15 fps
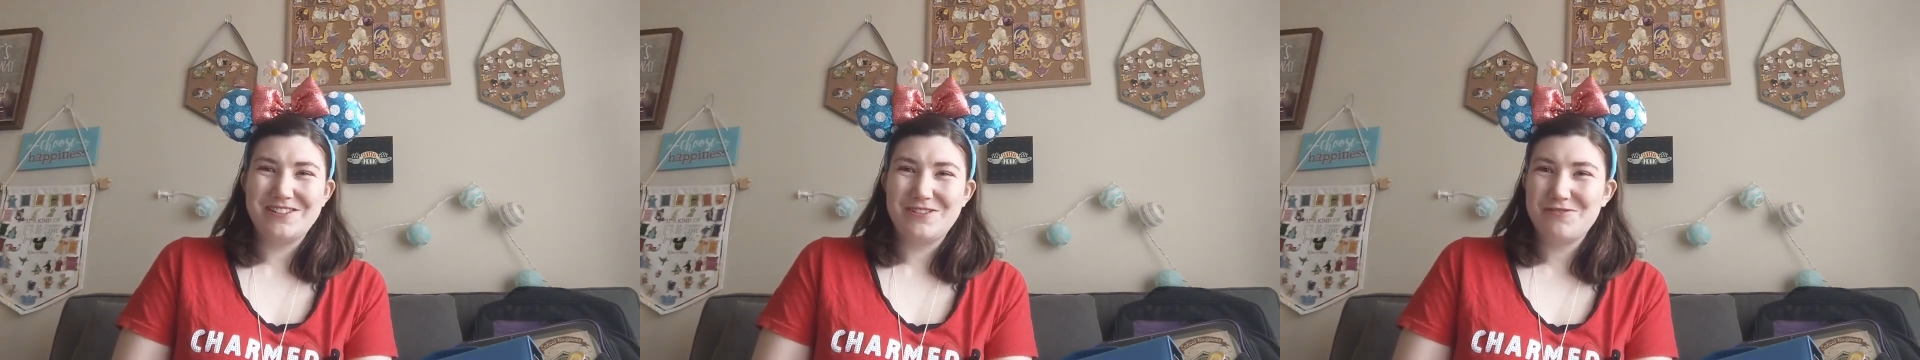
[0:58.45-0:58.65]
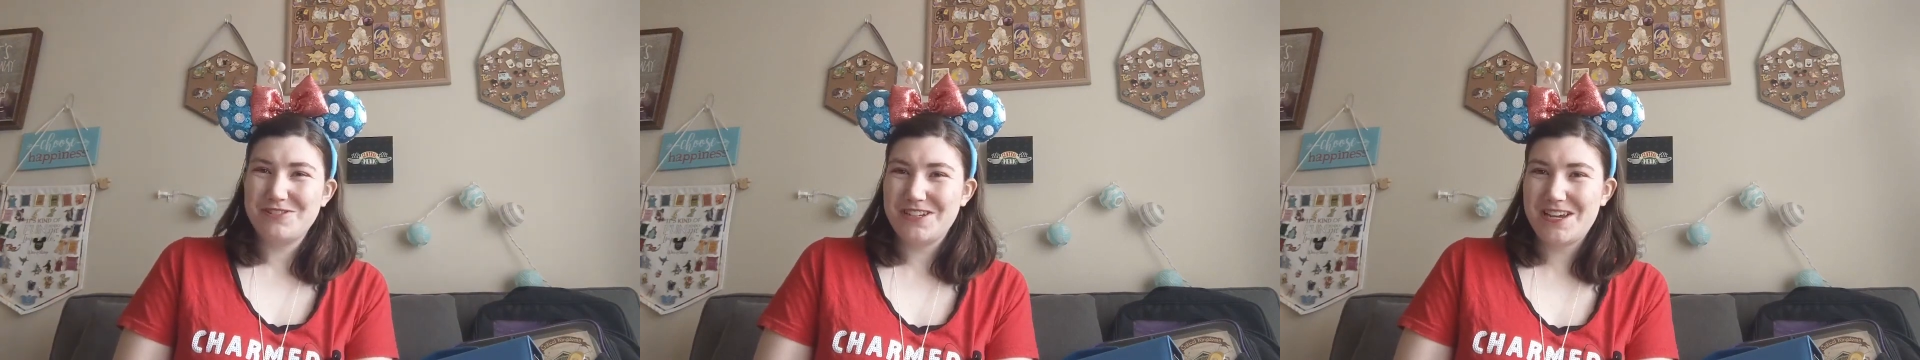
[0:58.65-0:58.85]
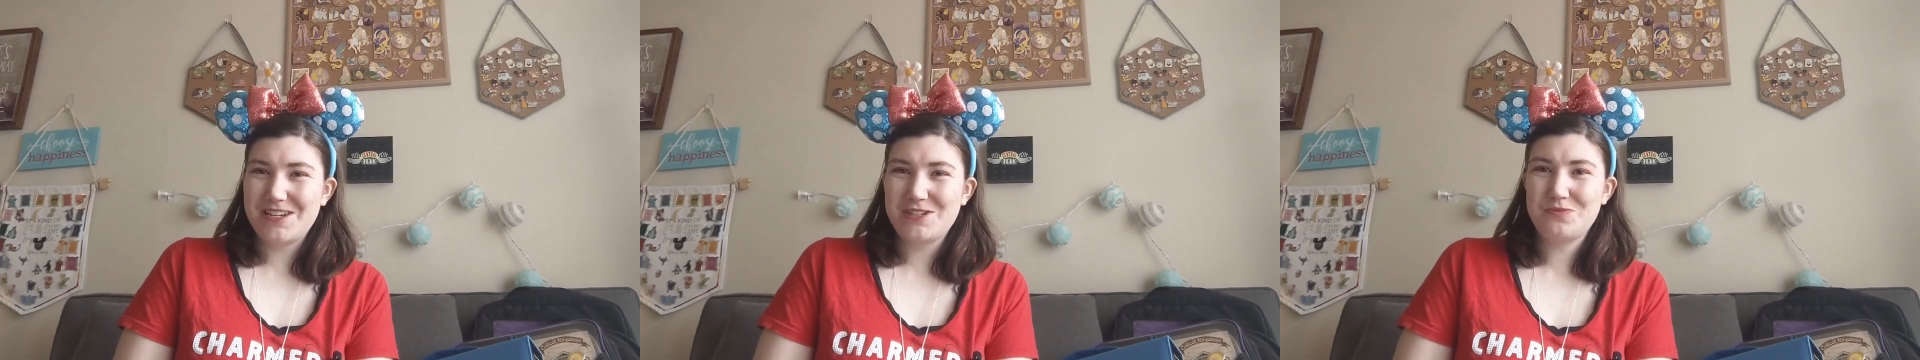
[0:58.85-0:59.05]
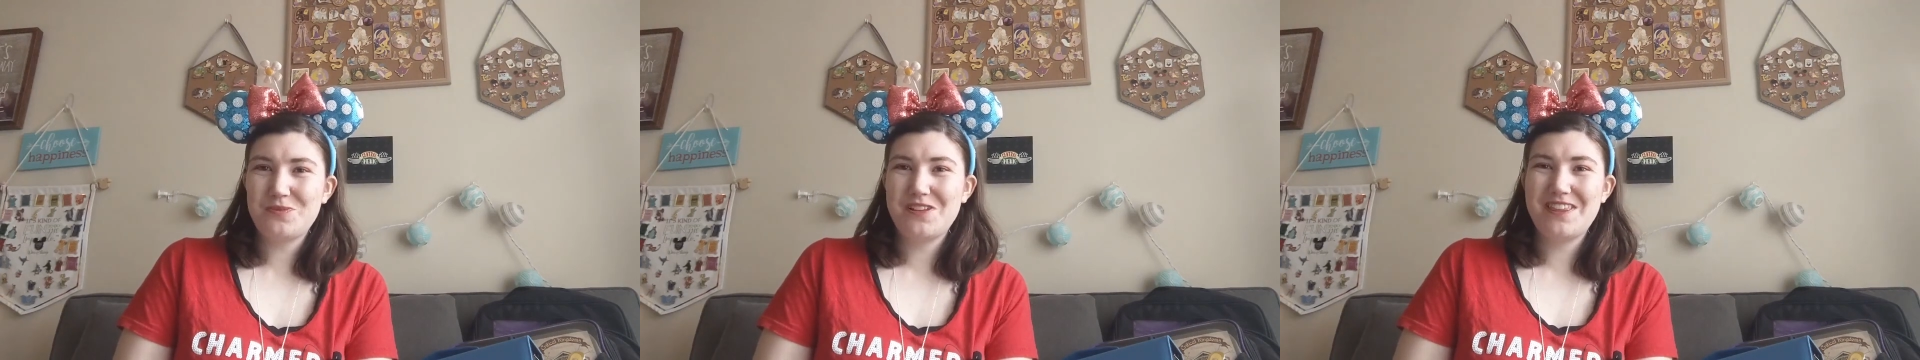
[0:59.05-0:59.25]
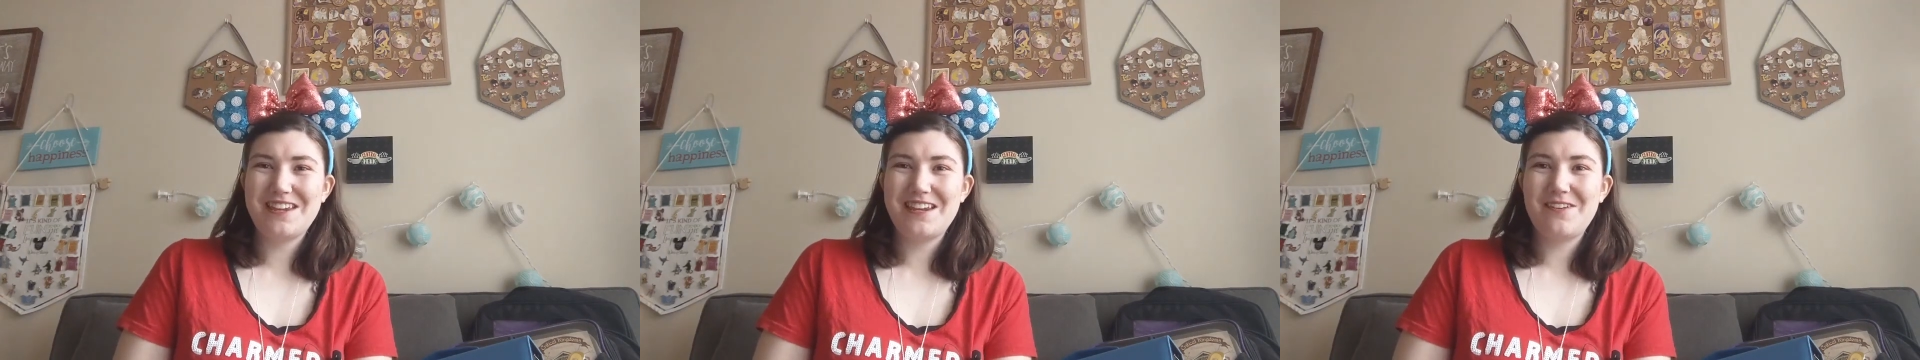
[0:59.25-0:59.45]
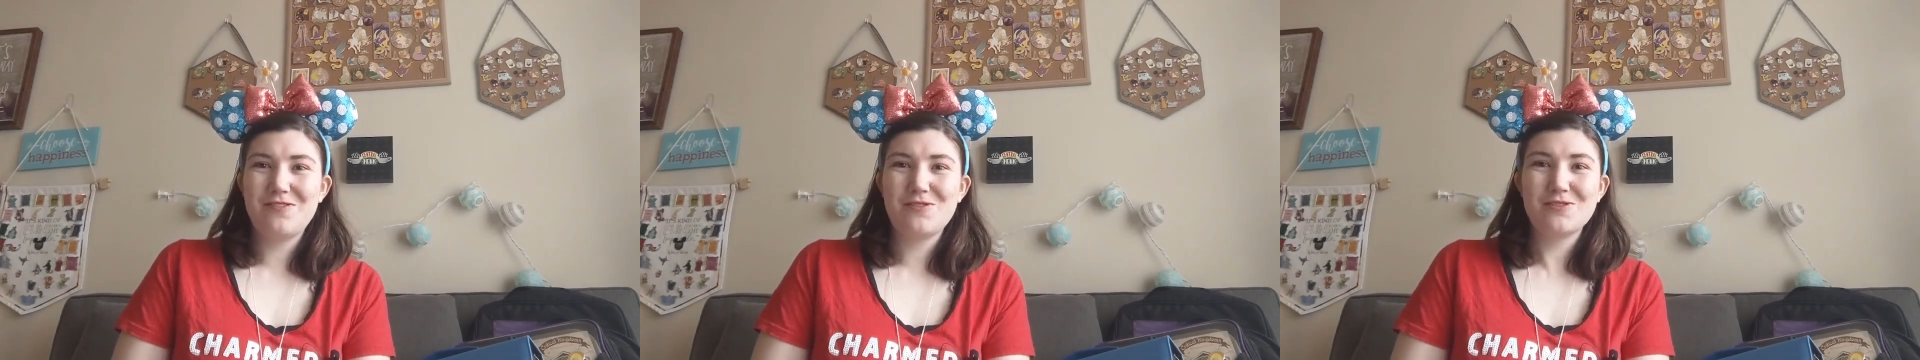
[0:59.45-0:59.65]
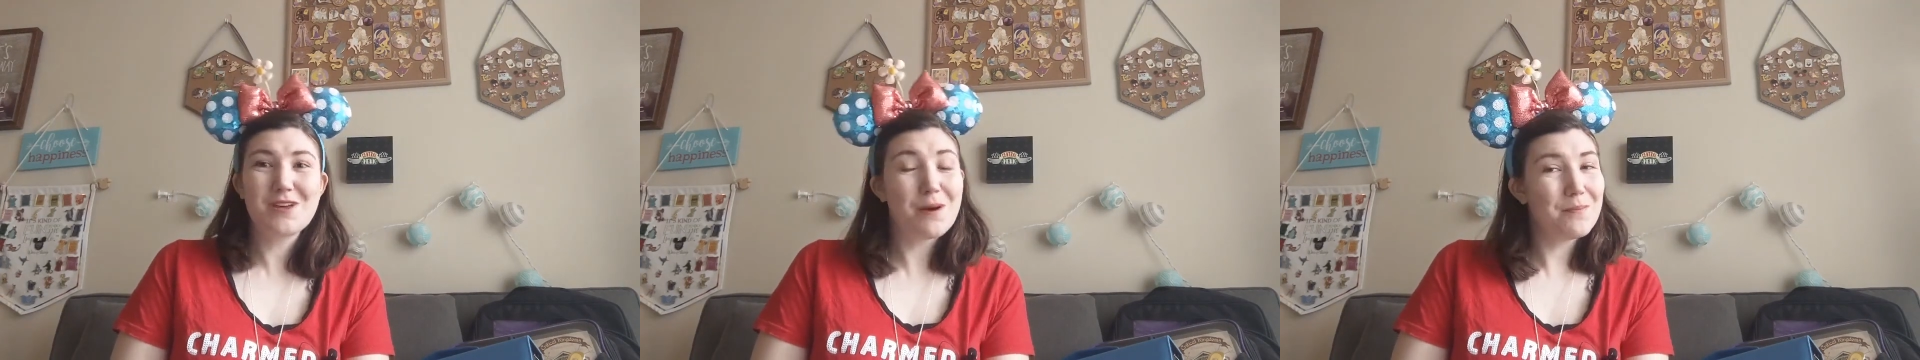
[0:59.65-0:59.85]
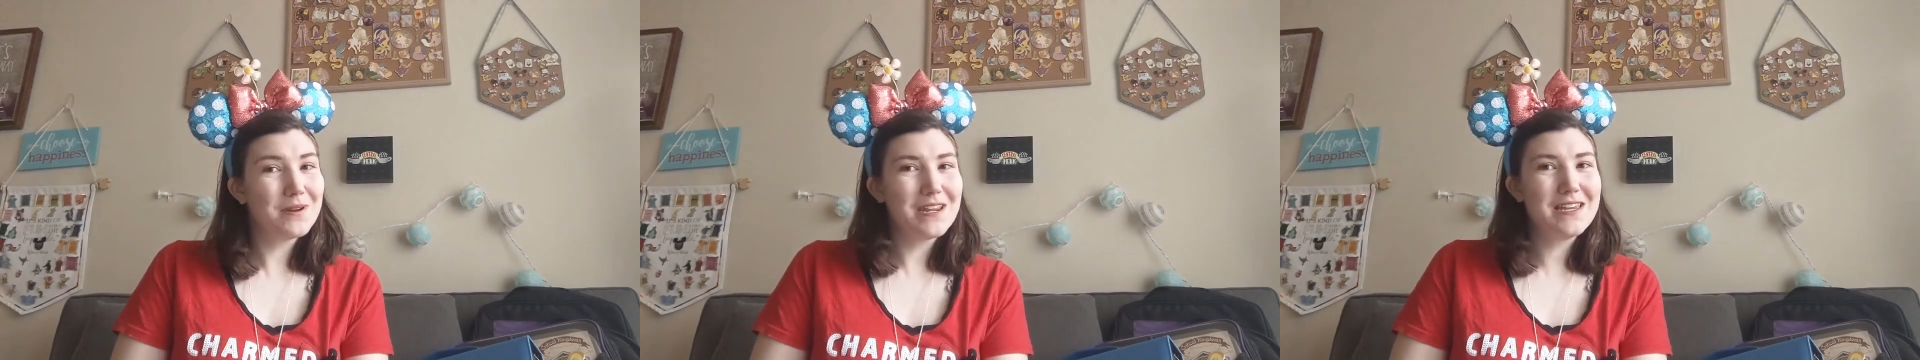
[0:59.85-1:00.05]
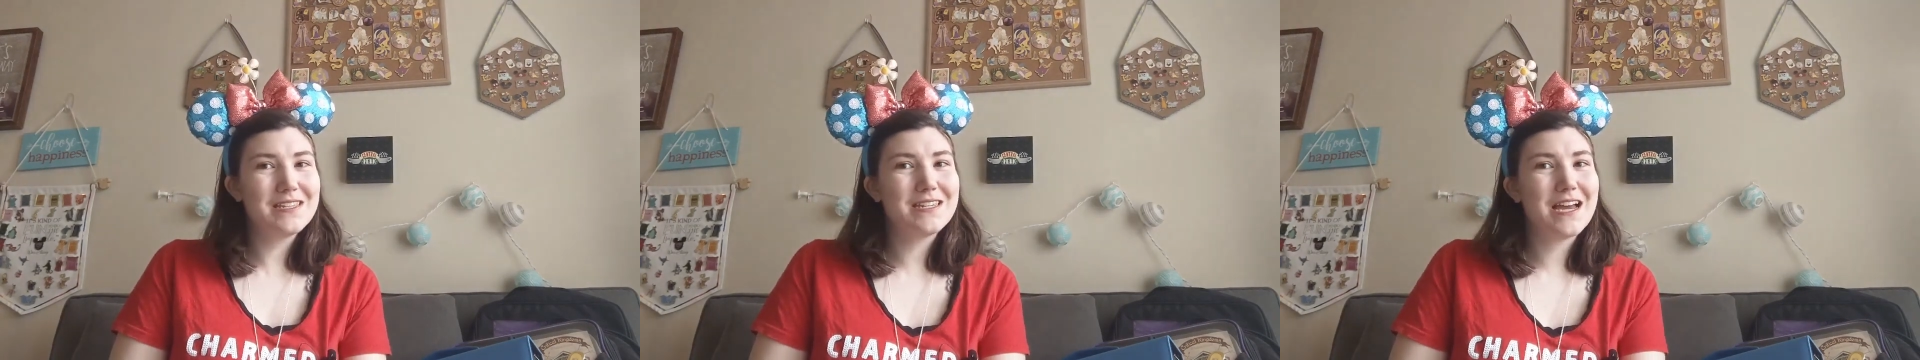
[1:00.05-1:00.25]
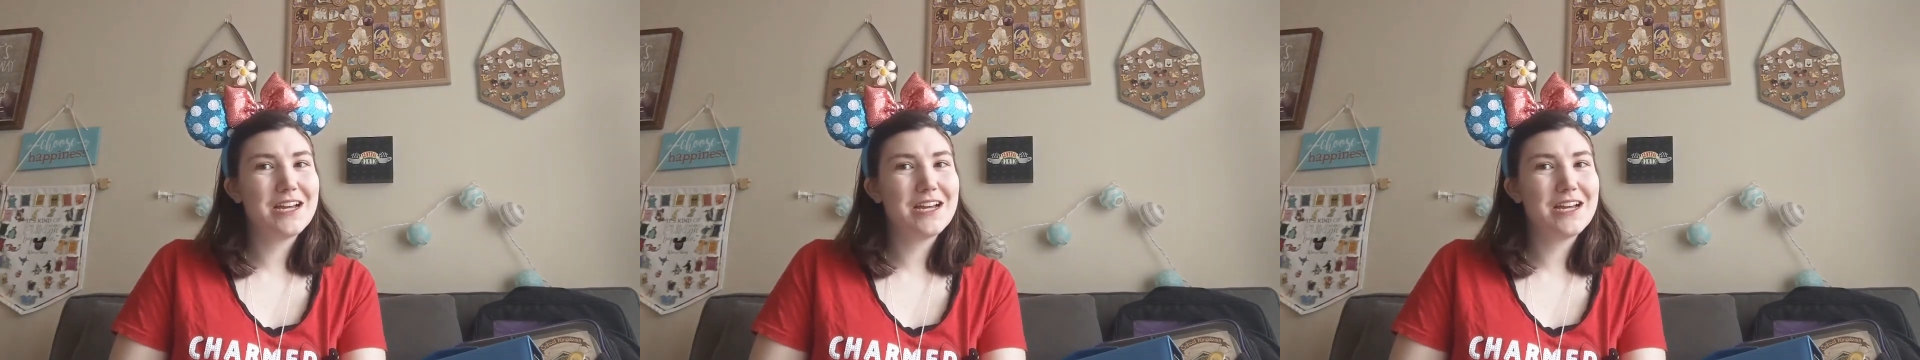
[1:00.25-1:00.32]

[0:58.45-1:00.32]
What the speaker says: association with any of those companies.